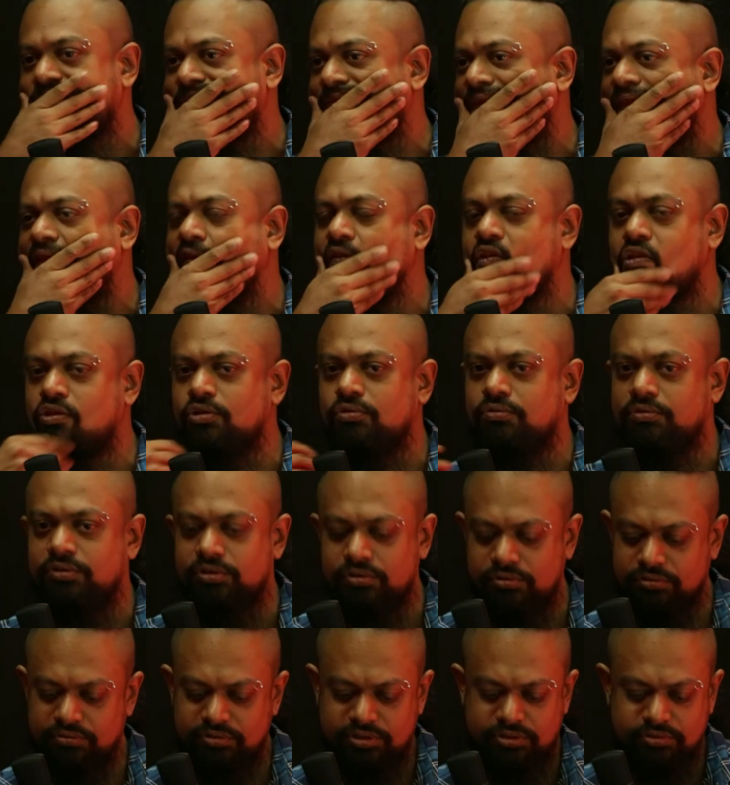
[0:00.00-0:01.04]
you
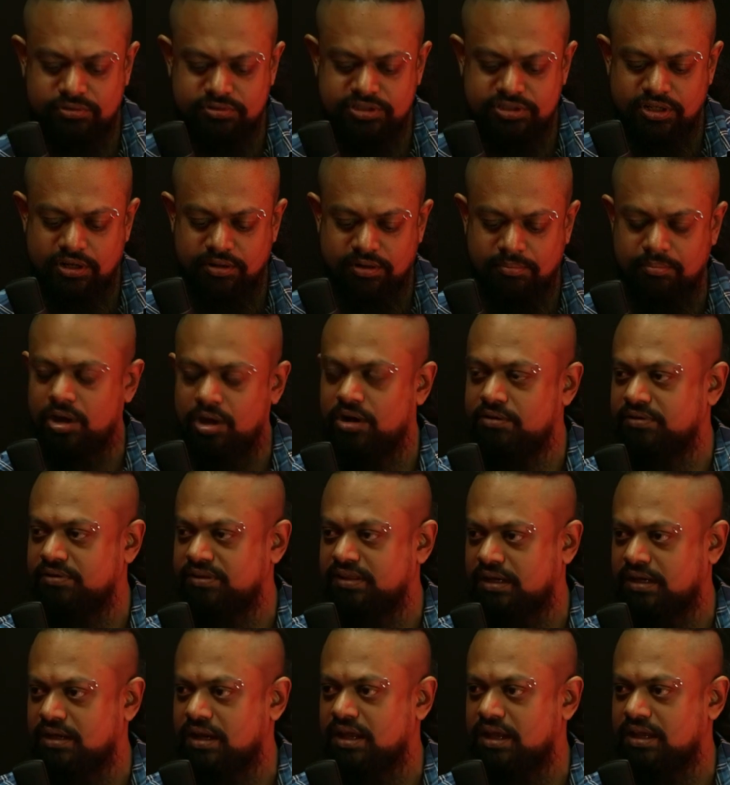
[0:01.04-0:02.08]
you you sort of bond with the
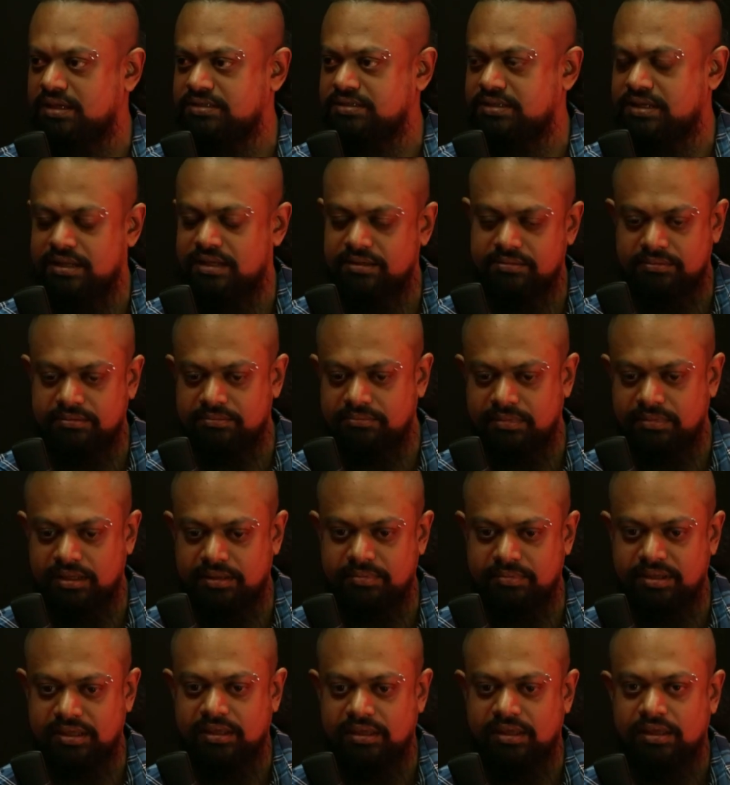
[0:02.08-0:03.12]
cast and
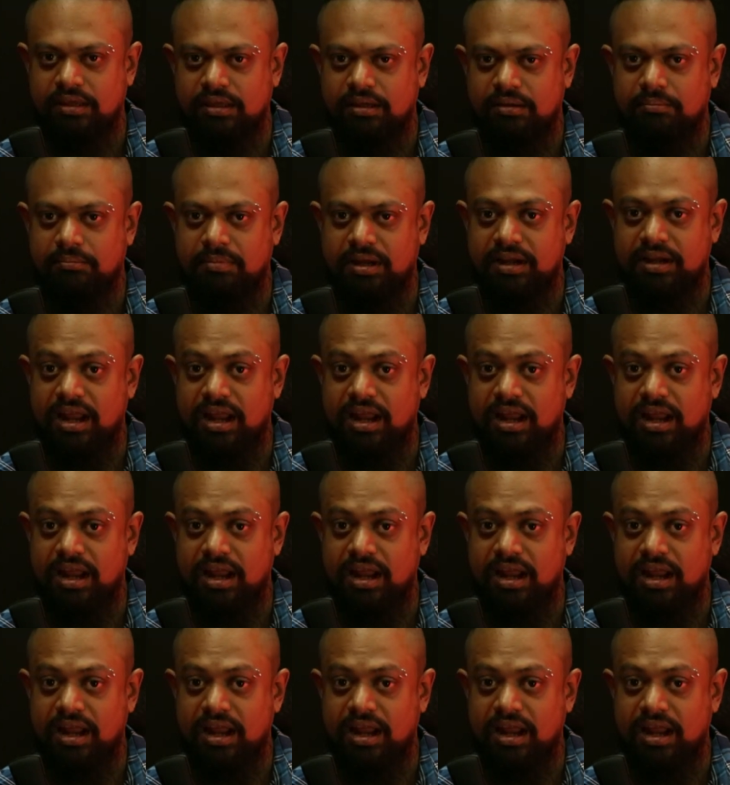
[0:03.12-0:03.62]
maybe we but i